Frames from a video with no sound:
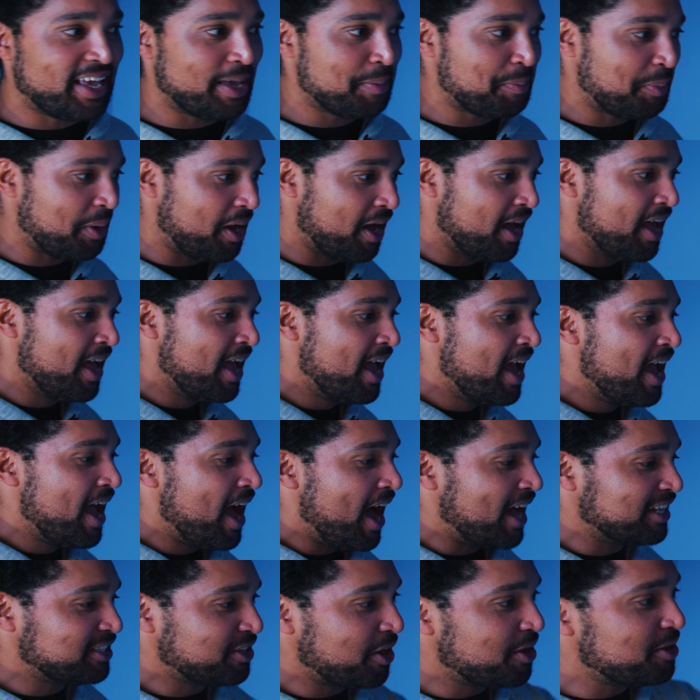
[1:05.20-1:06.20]
it, but
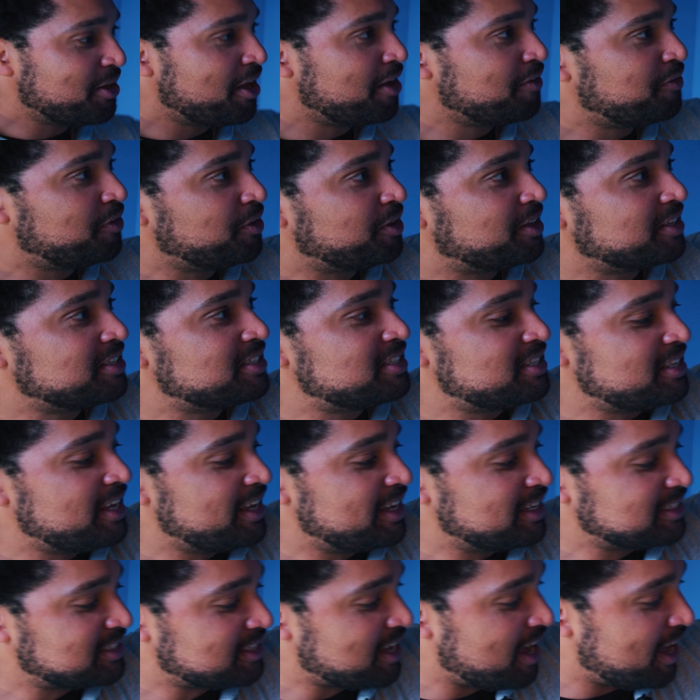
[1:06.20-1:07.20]
I don't know if you can see,
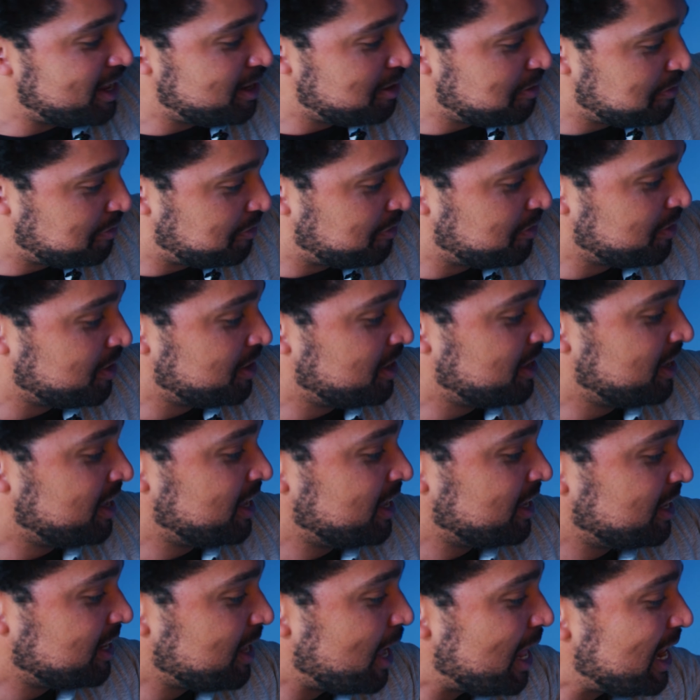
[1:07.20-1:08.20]
it's kind of
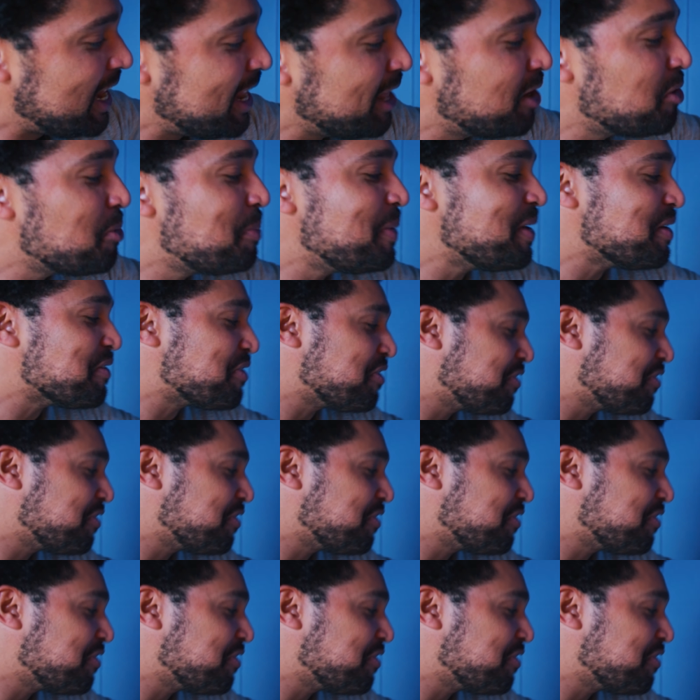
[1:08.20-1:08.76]
a little bit